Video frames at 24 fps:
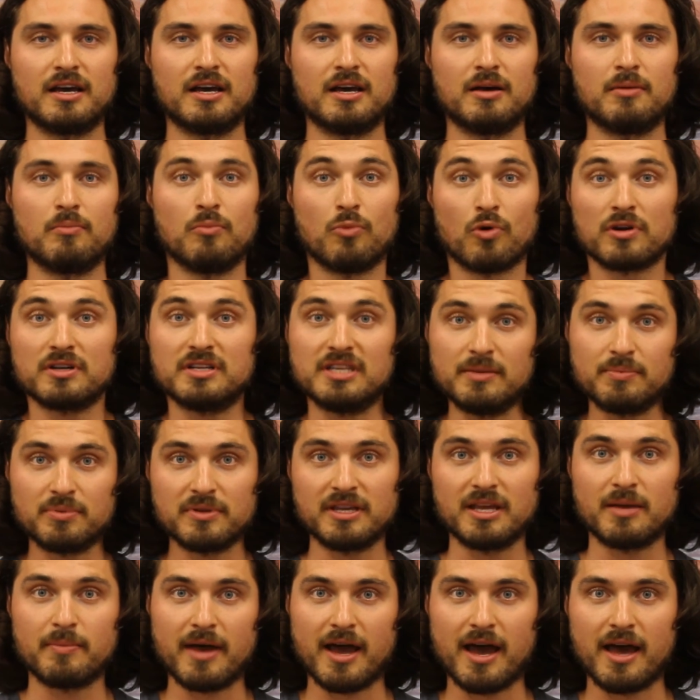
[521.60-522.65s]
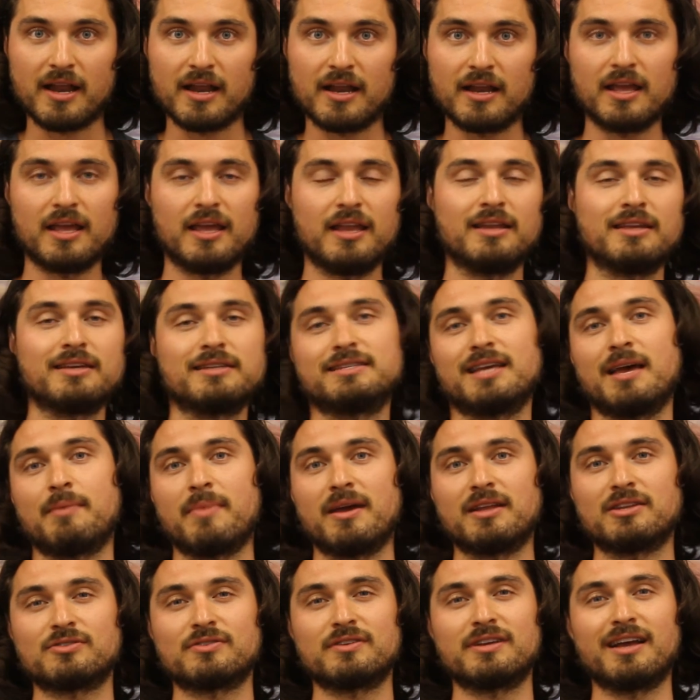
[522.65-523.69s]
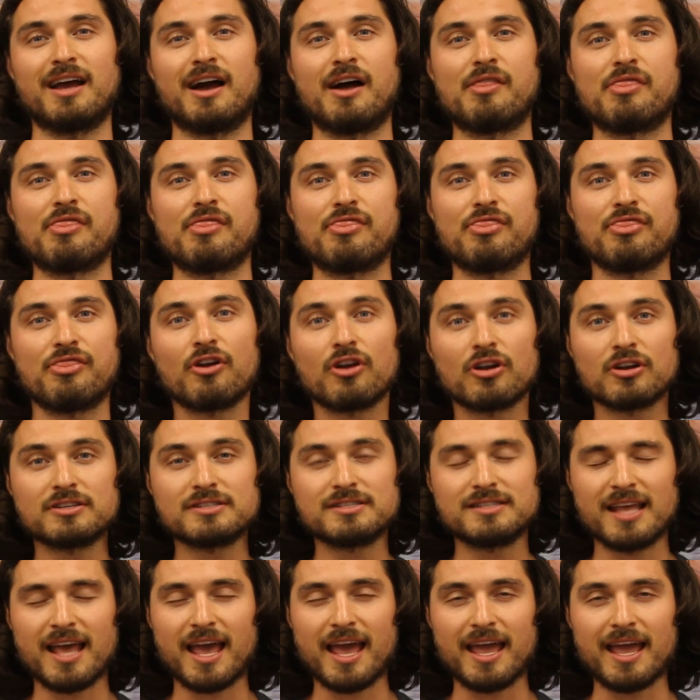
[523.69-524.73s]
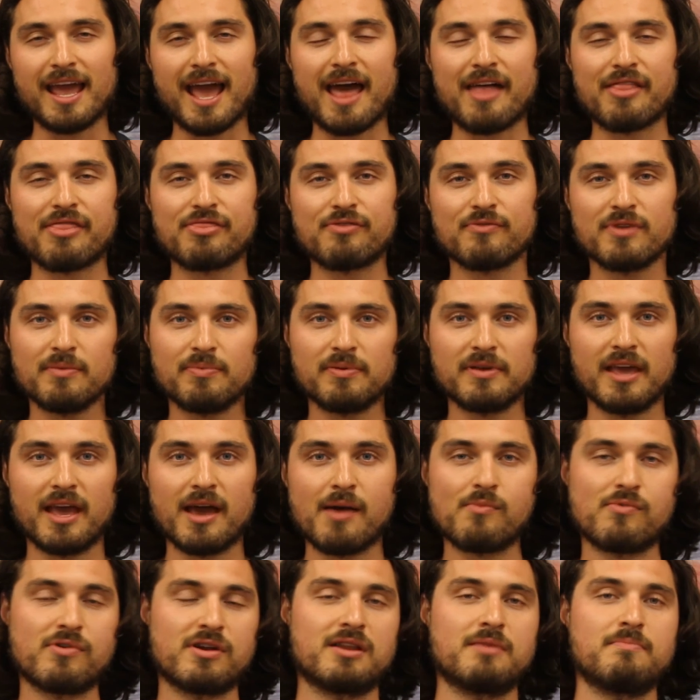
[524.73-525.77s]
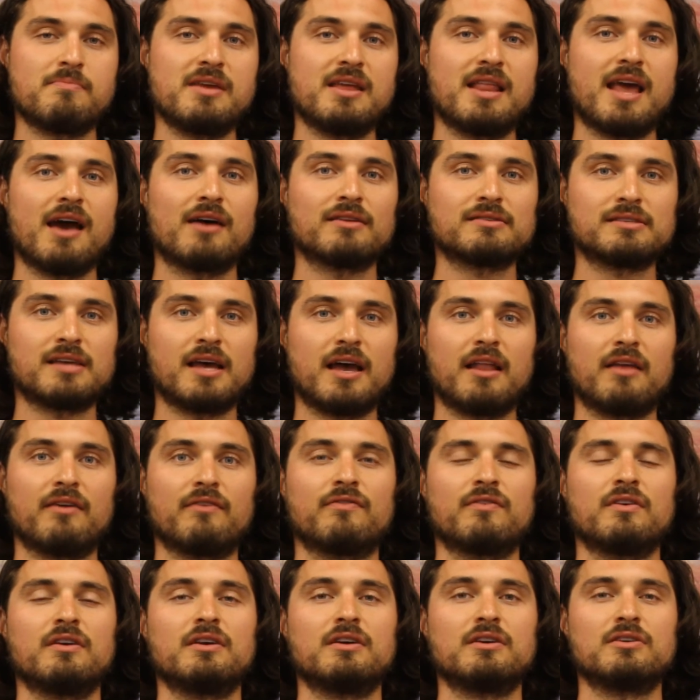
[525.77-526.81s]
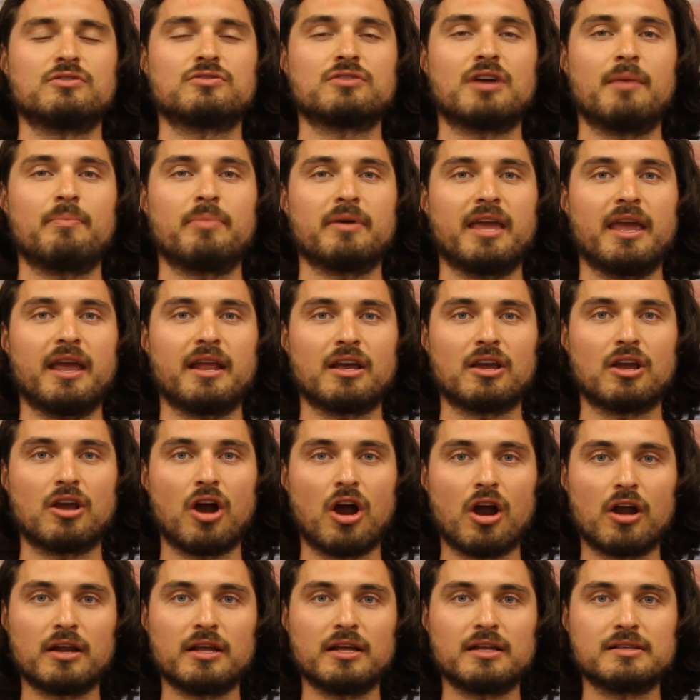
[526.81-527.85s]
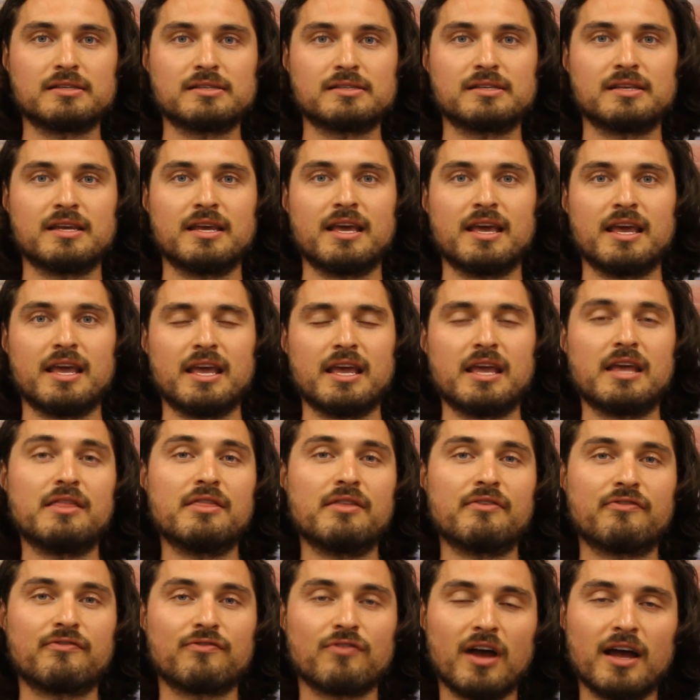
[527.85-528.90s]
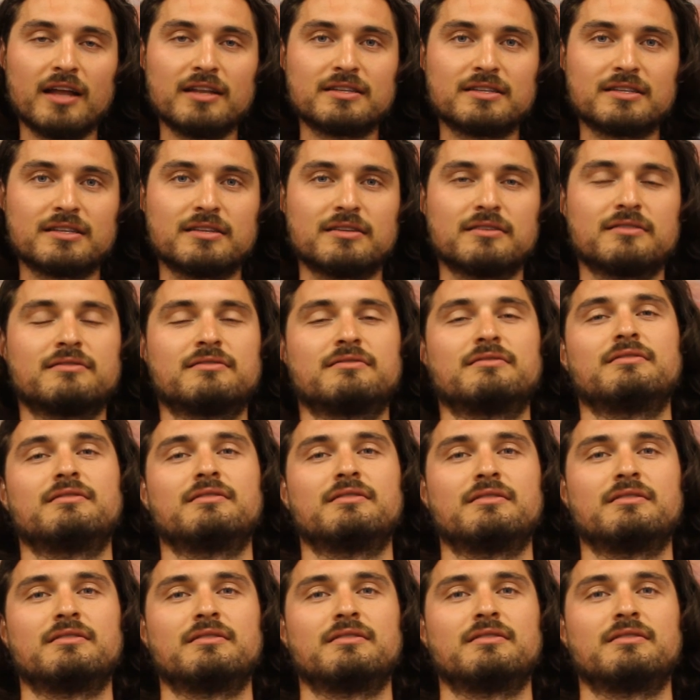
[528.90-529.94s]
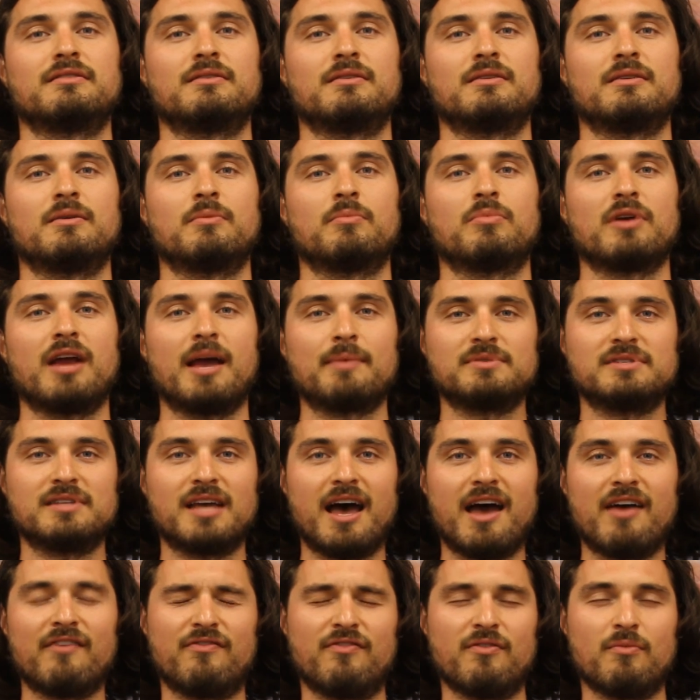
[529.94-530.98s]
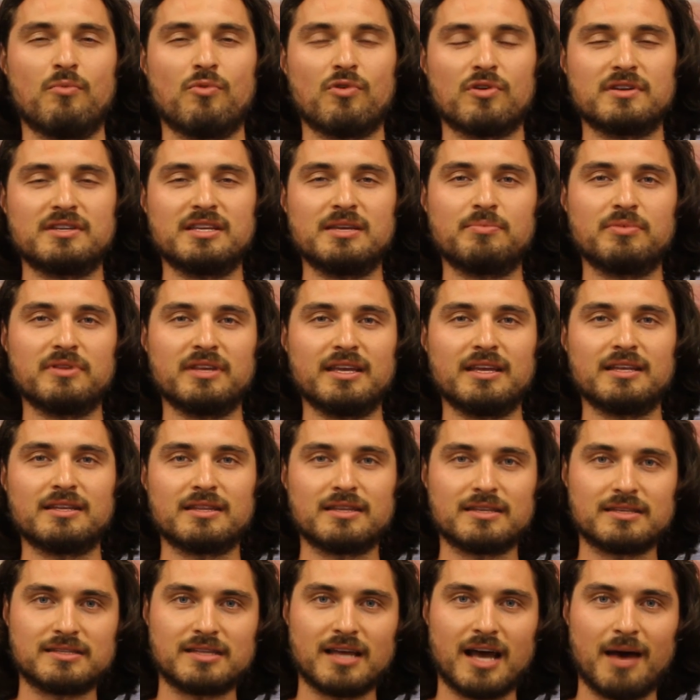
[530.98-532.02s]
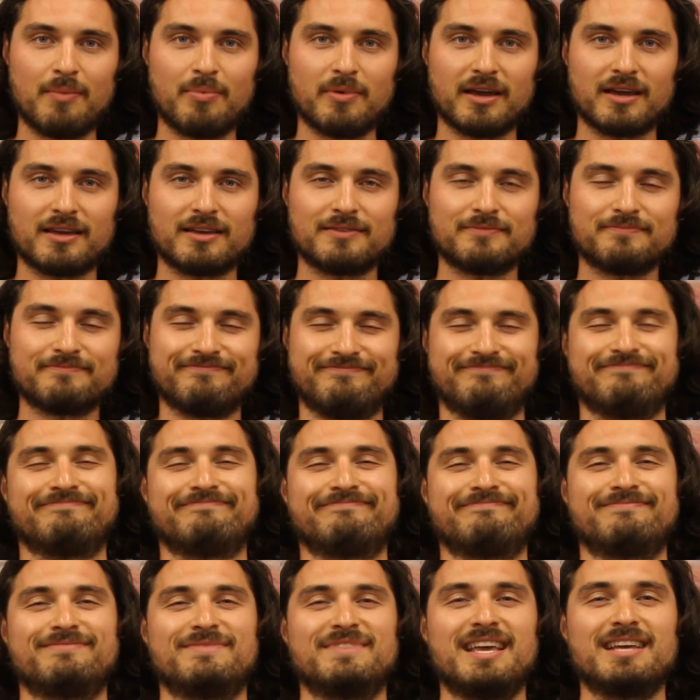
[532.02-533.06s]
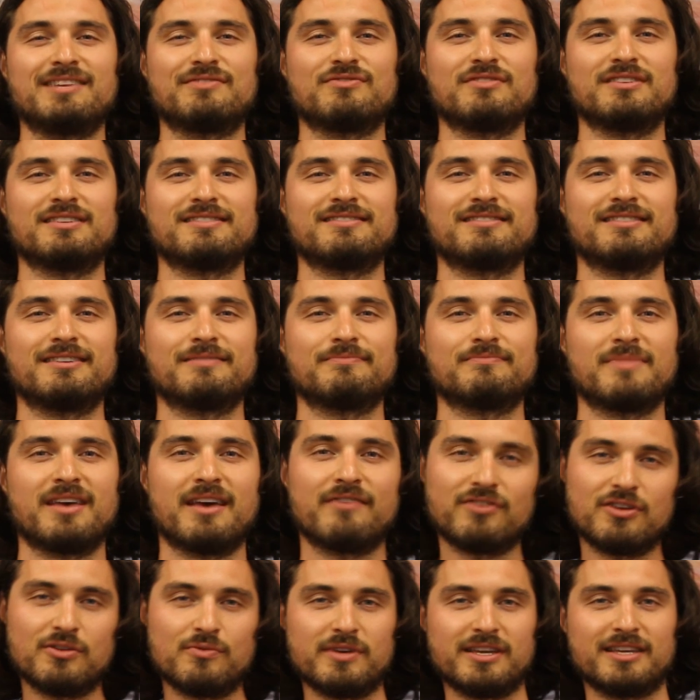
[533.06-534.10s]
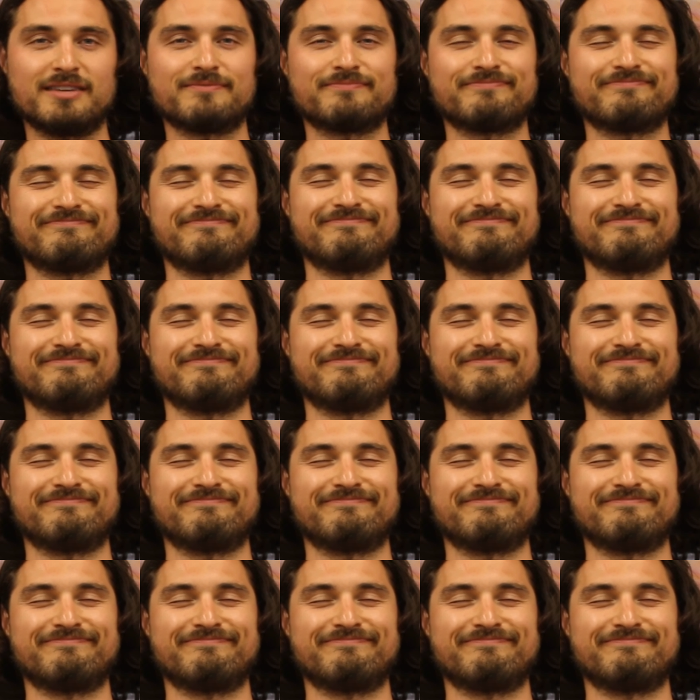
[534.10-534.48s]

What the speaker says: more deeply about it in Content Mentoring on Thursday at 3 p.m. We're going to meet outside of Tropicana Gardens in the front, perhaps dive more deeply into this topic. Thanks for listening. Have a good week.